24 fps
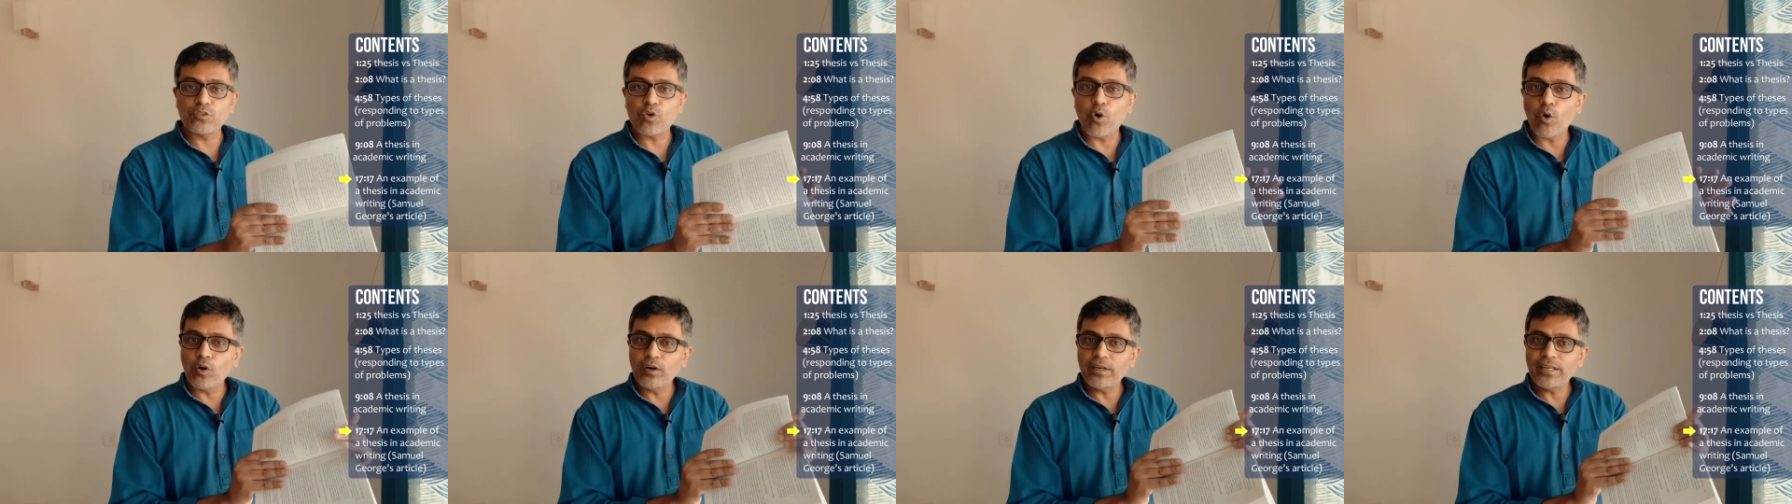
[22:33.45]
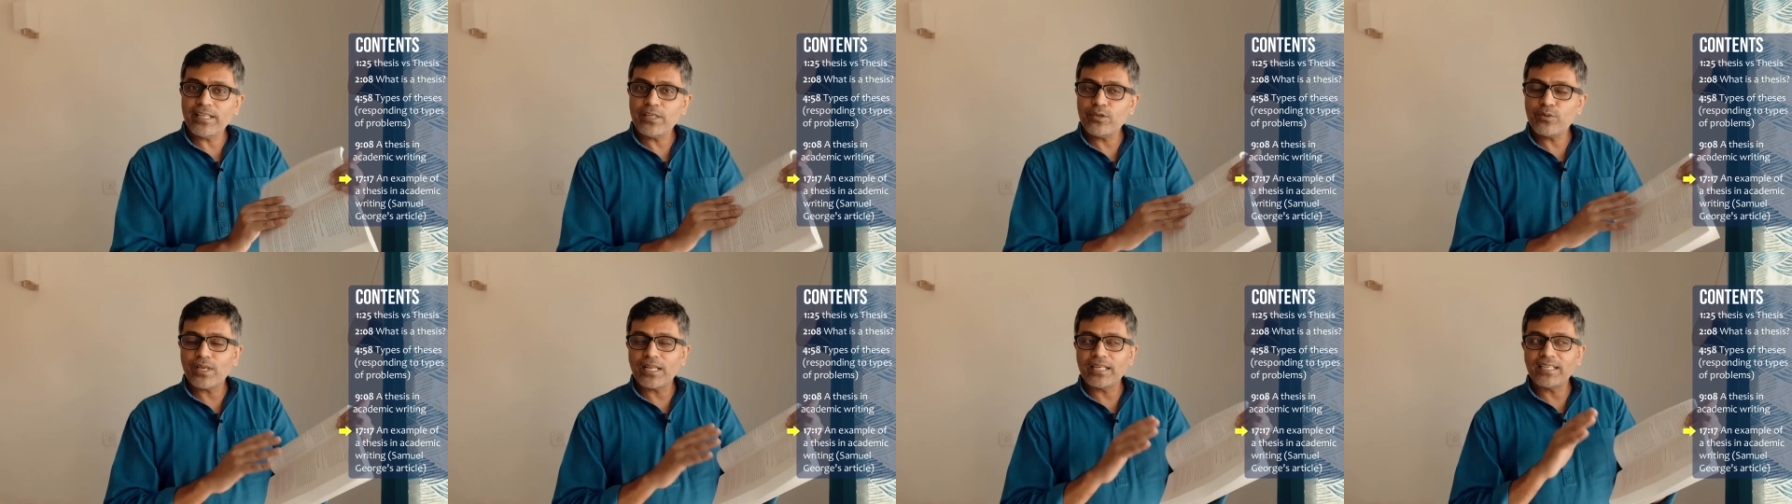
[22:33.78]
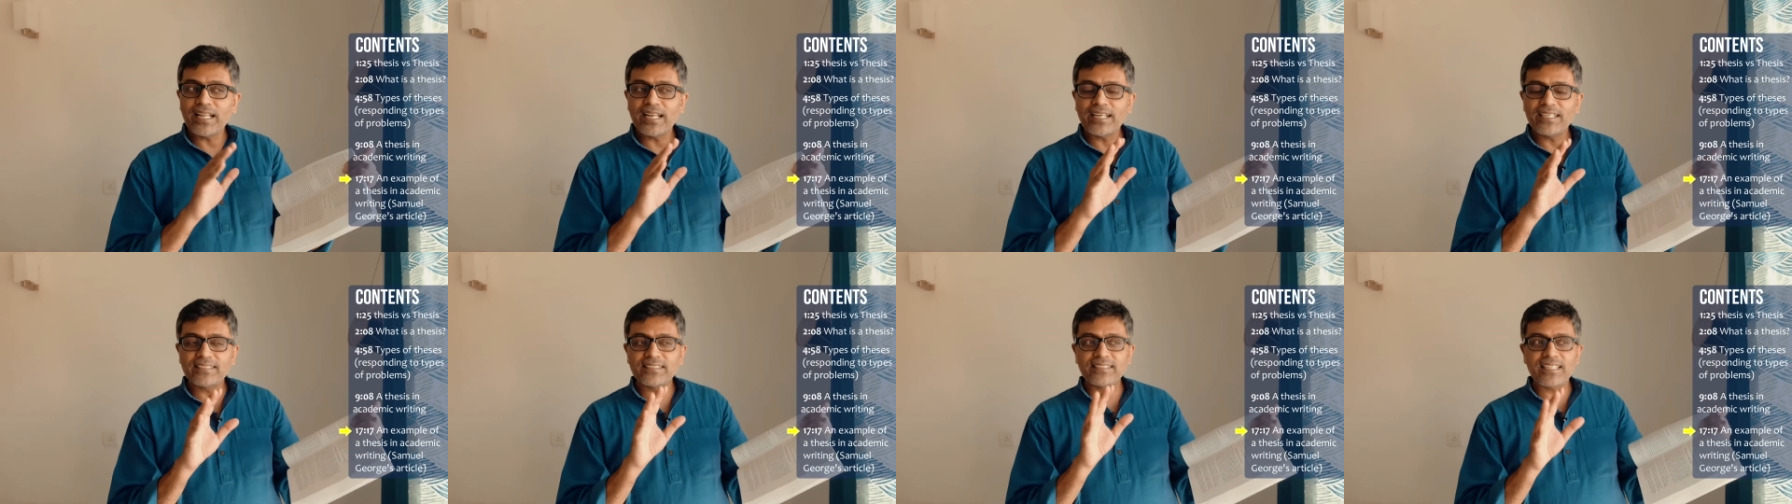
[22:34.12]
So already you can
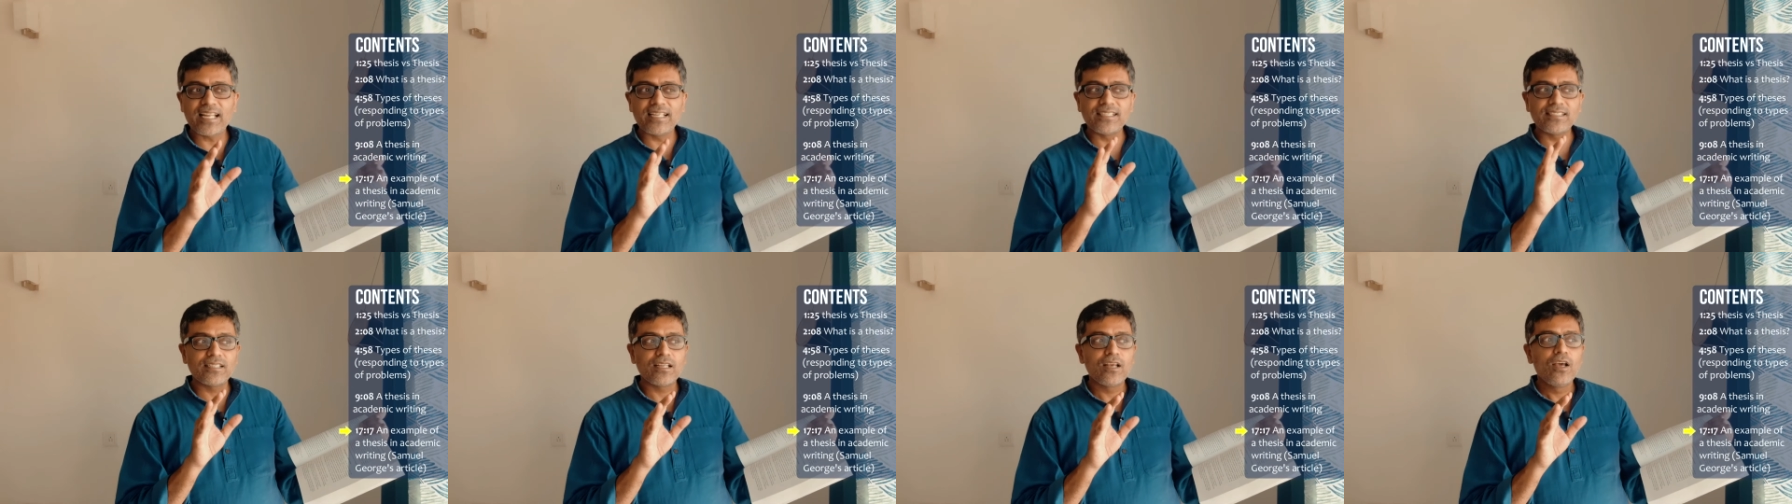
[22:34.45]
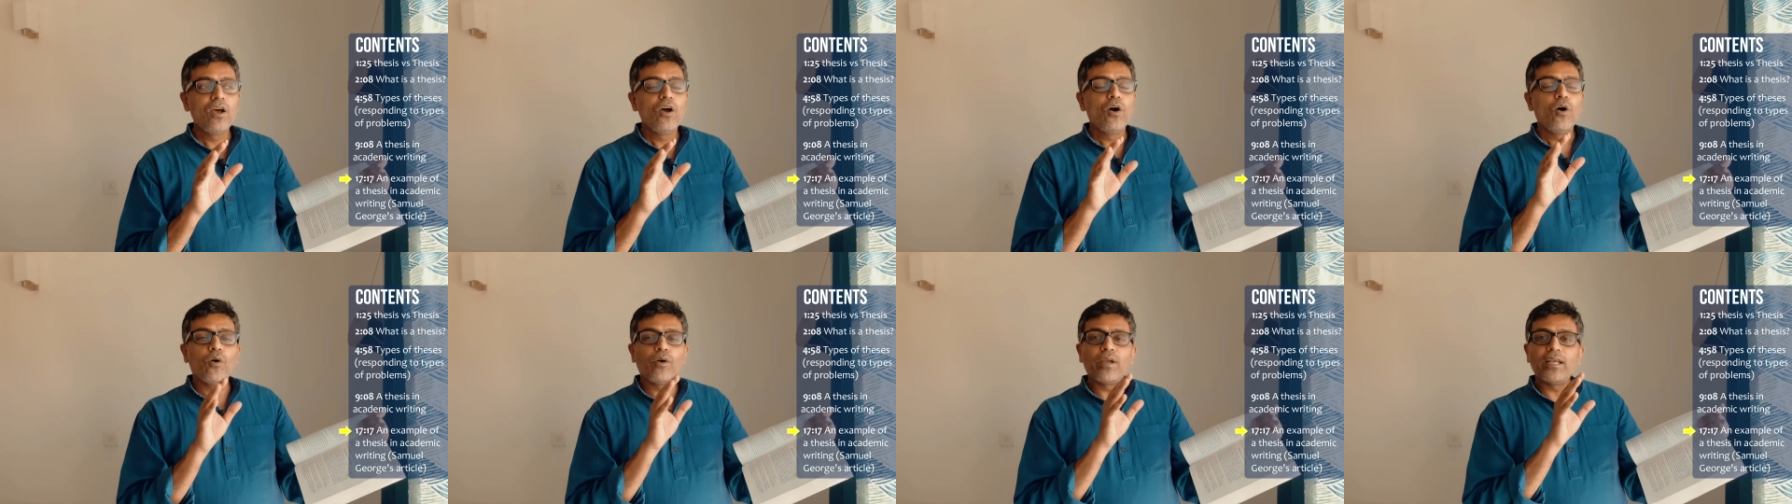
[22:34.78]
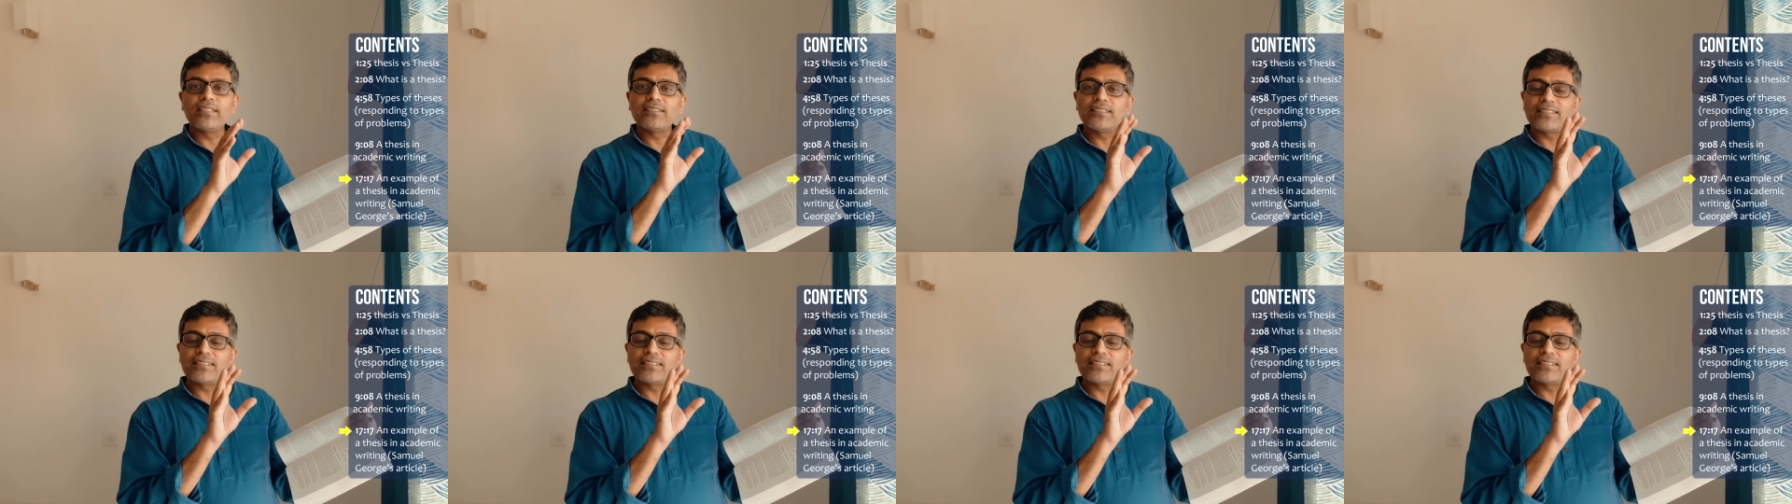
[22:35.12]
get a sense, okay,